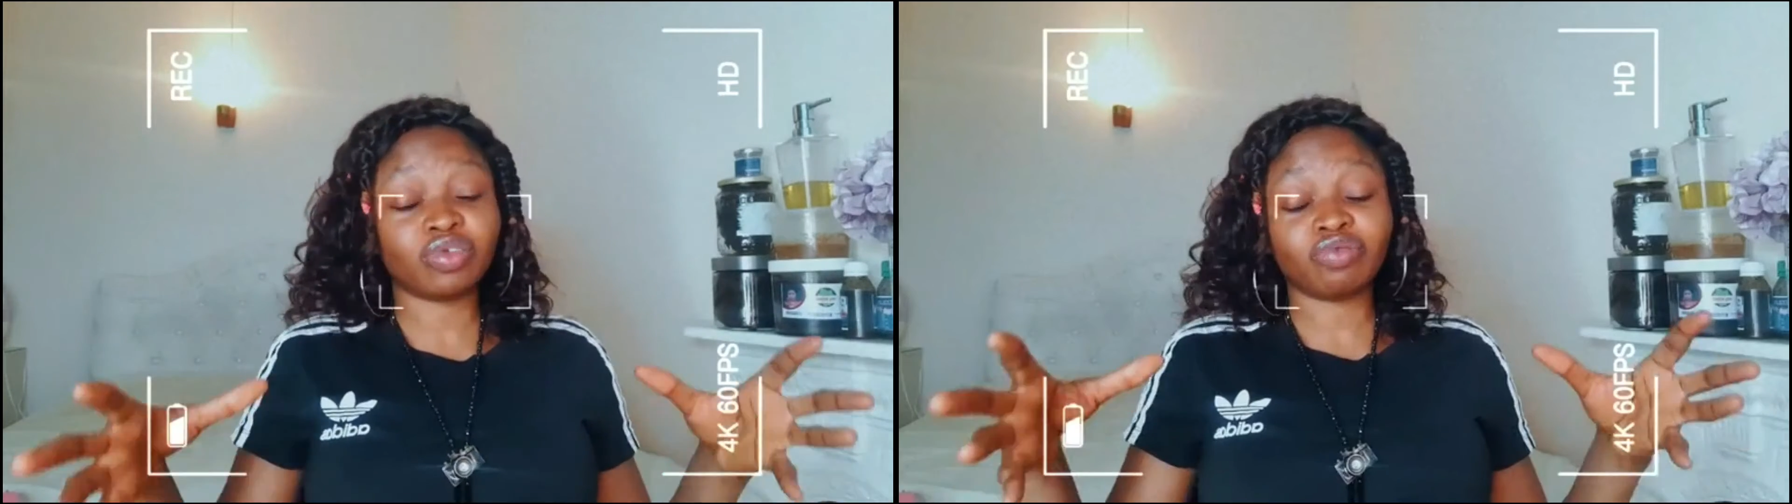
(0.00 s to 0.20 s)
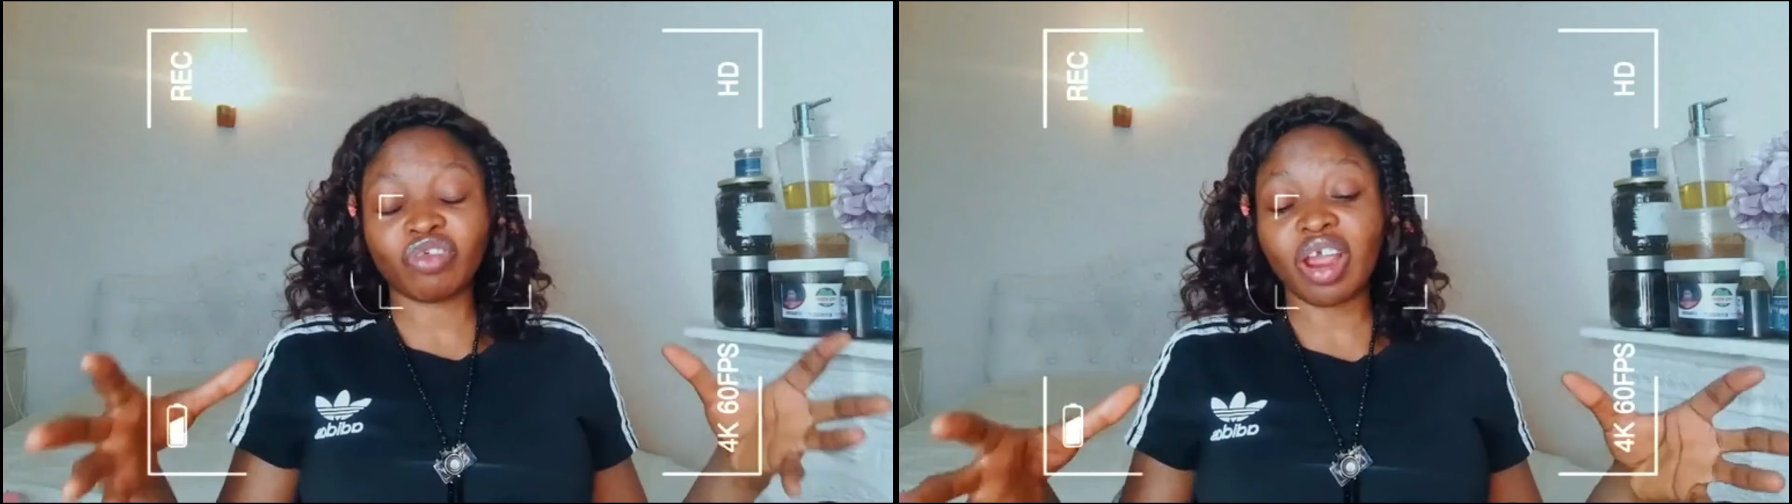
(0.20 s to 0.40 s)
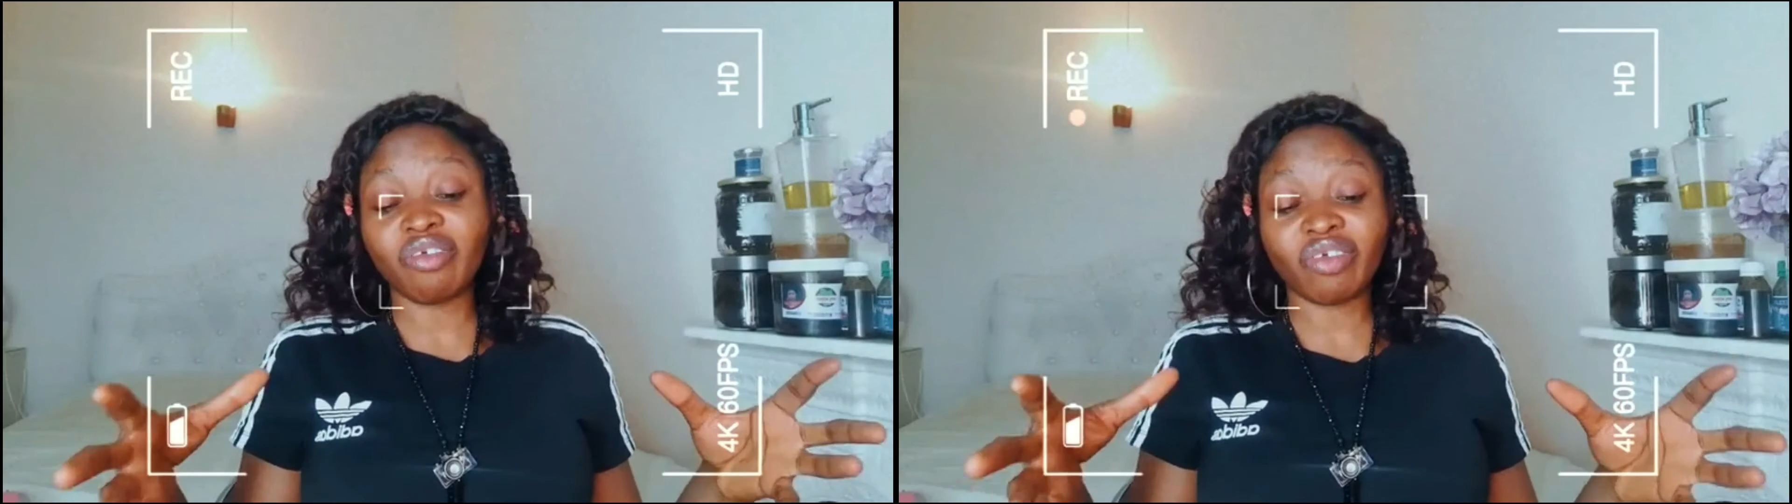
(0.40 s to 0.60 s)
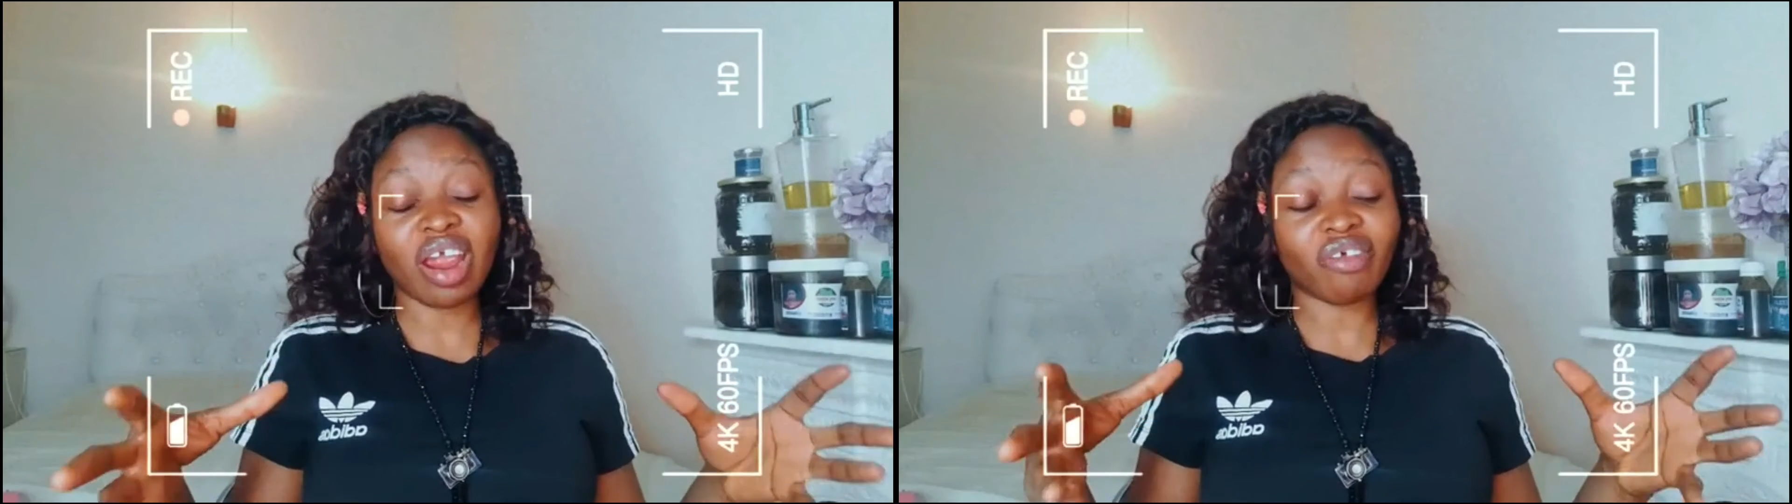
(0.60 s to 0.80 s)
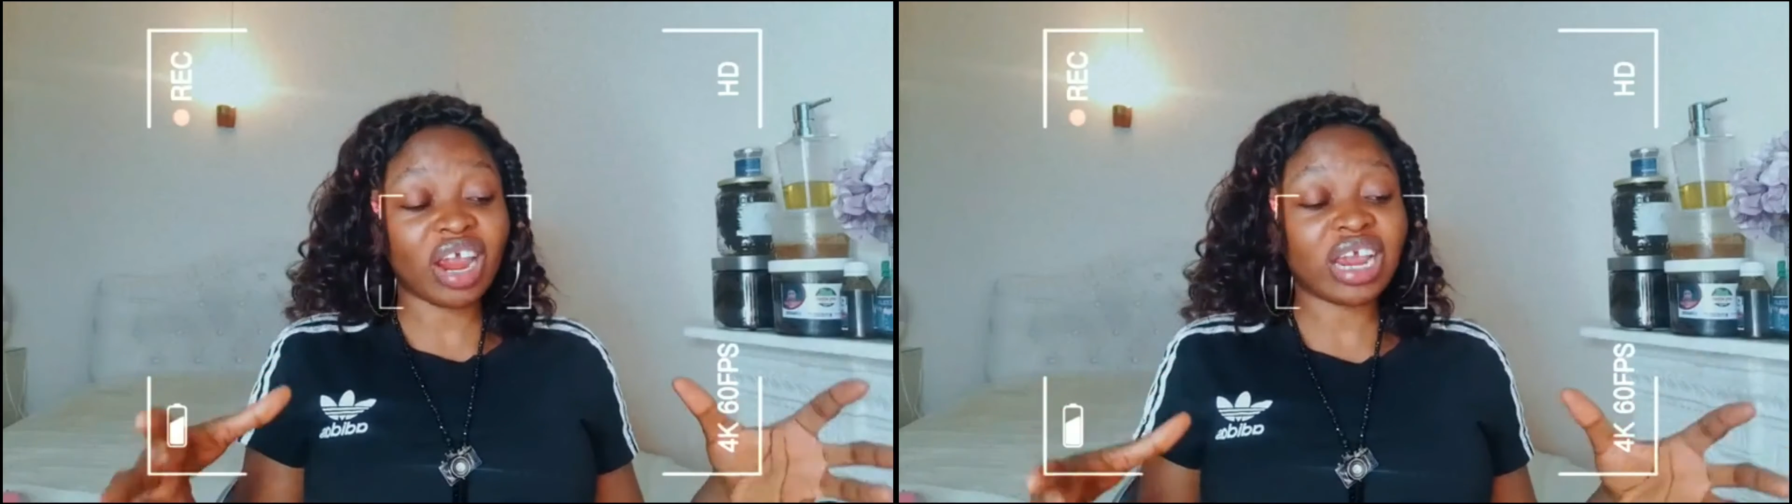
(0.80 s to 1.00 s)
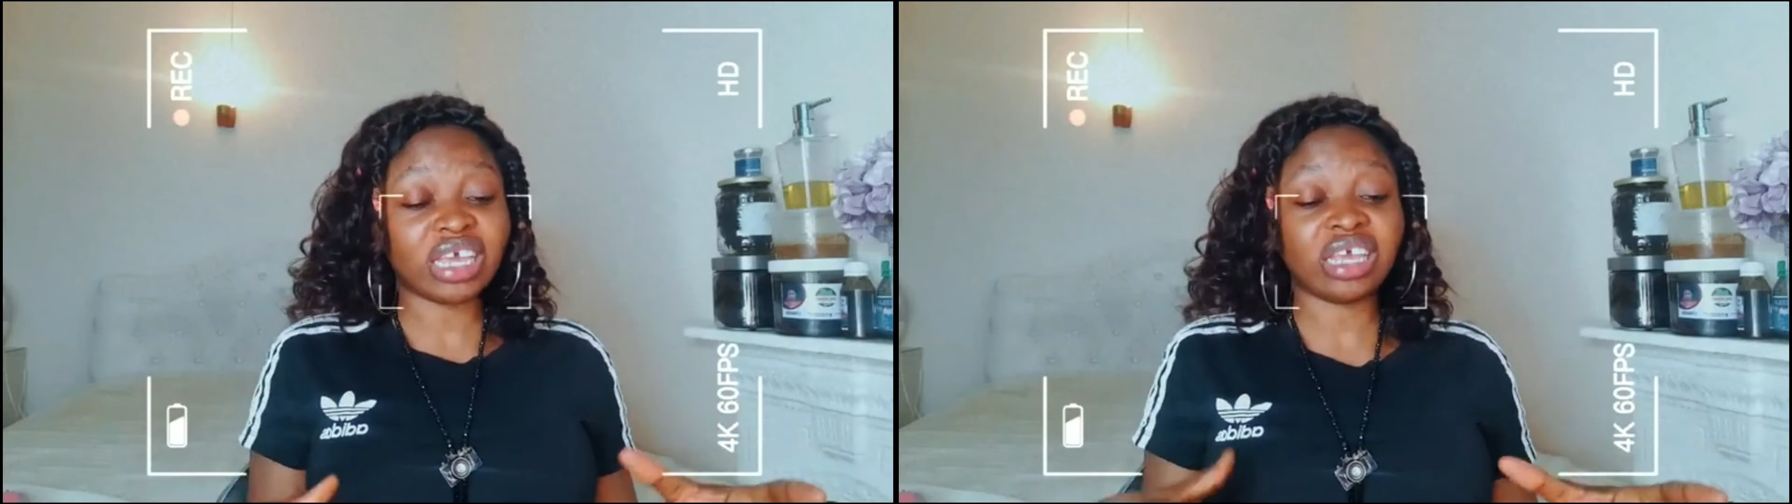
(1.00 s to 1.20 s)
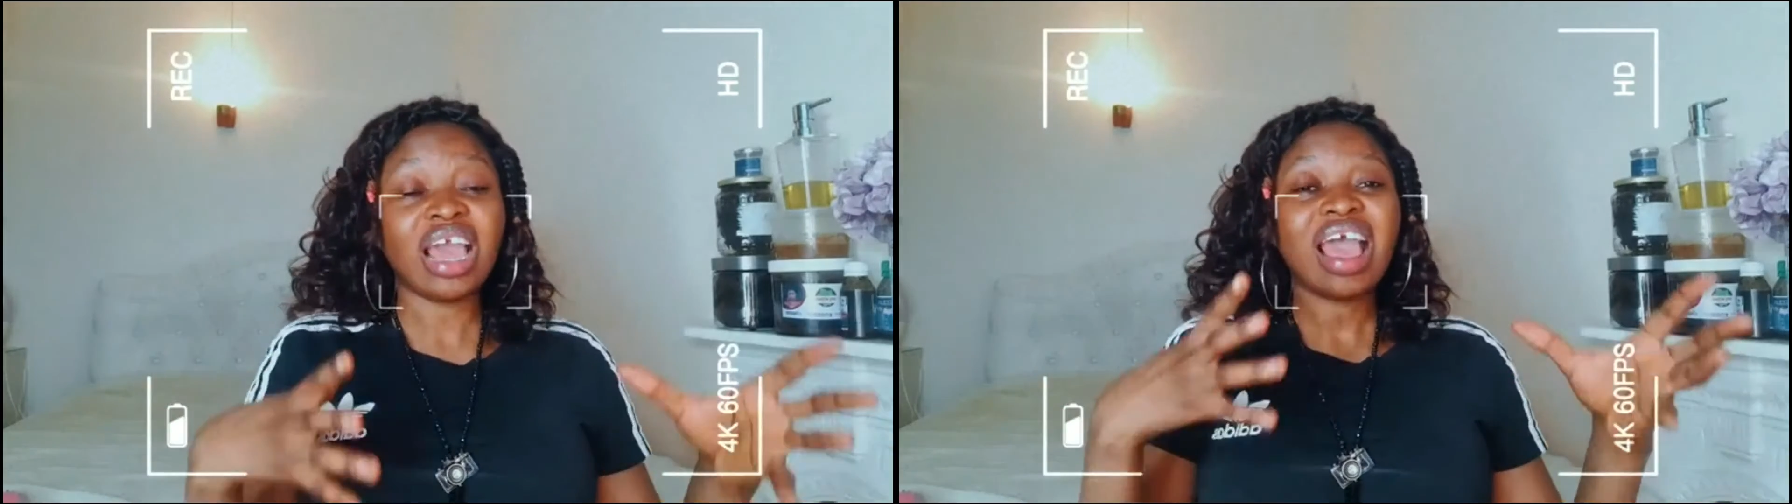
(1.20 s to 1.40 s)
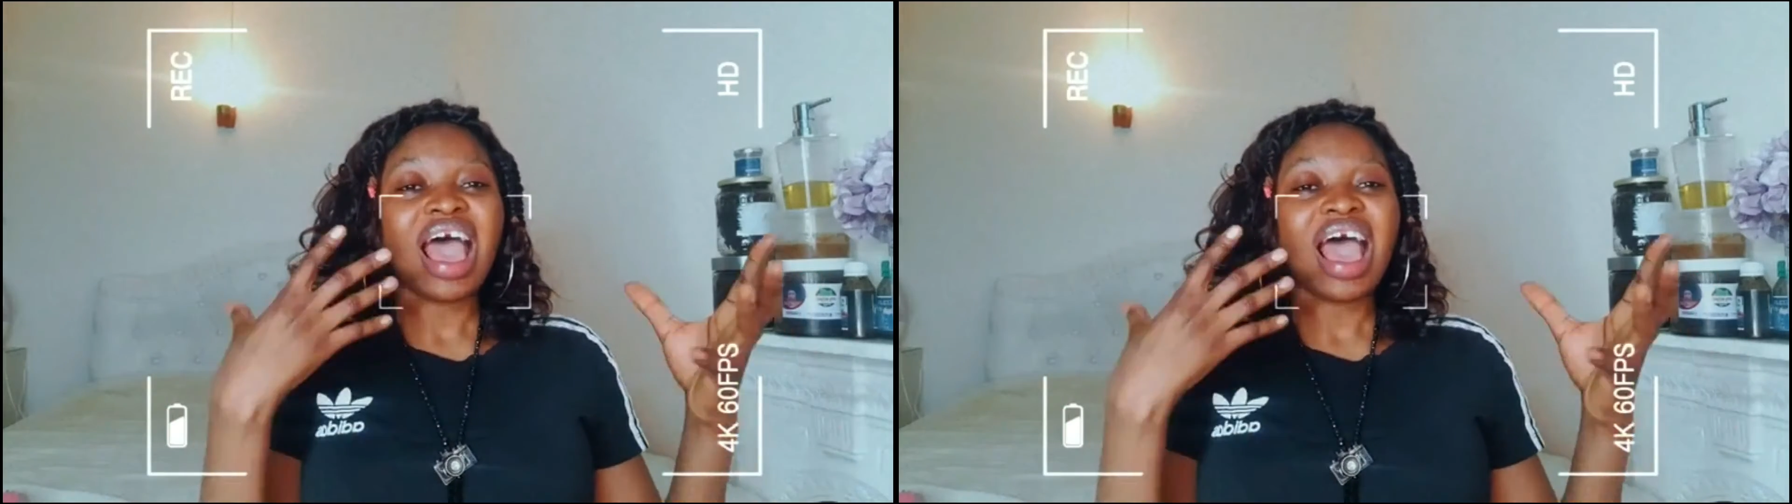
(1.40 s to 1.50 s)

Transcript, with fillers: is very very very key